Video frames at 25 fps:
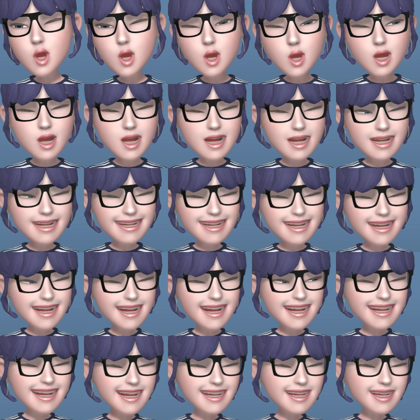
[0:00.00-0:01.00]
It's
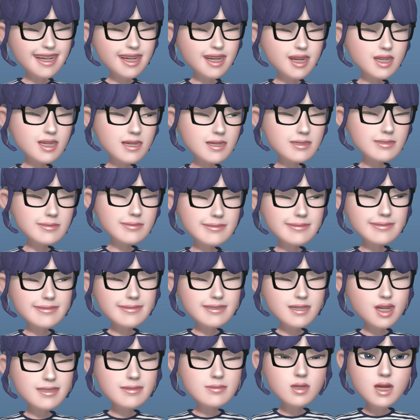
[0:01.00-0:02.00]
like a
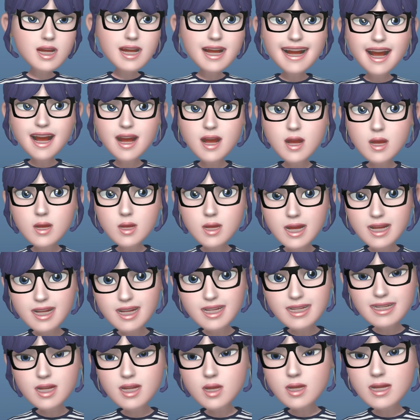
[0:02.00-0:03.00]
brain injury,
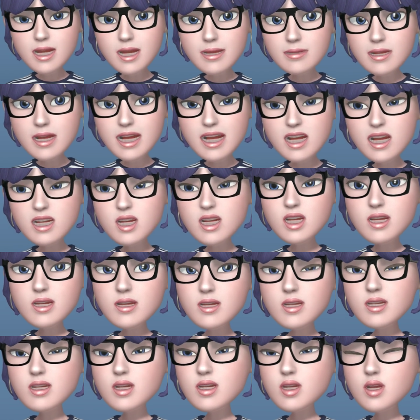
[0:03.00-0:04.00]
so to speak,
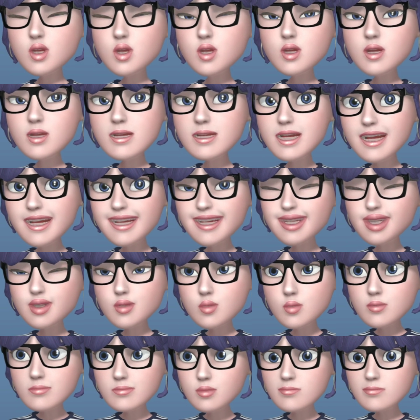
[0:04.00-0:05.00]
that
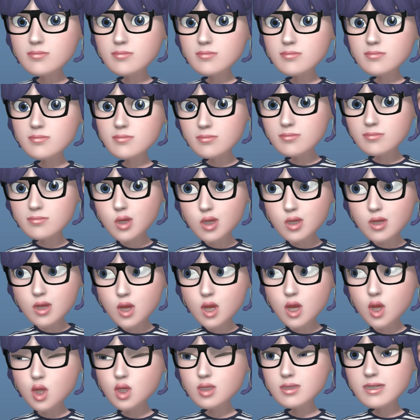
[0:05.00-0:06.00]

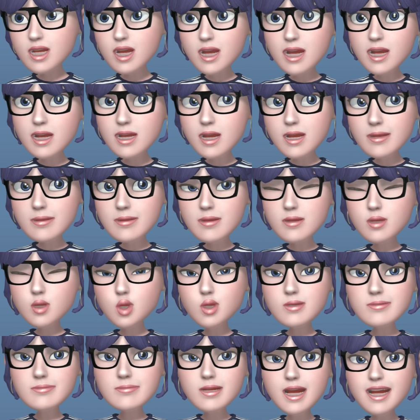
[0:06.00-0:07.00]
eventually will
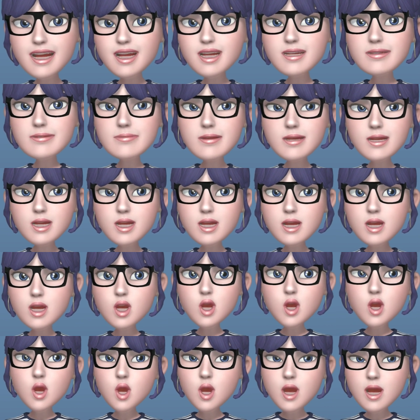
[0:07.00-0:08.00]
come back, but
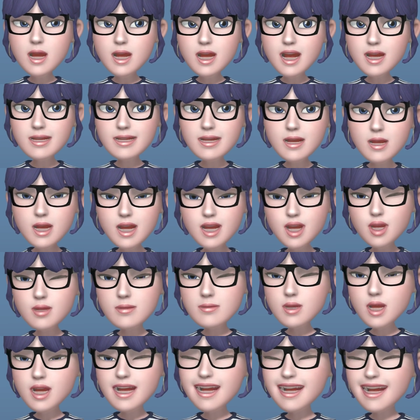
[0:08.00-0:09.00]
you have to like
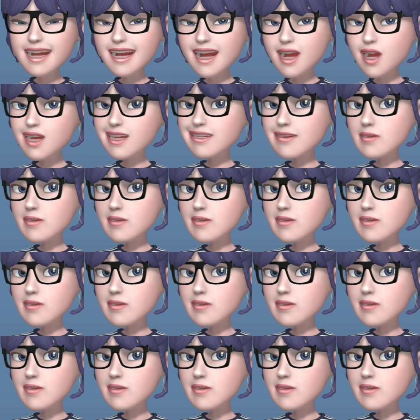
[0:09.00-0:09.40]
wait it out.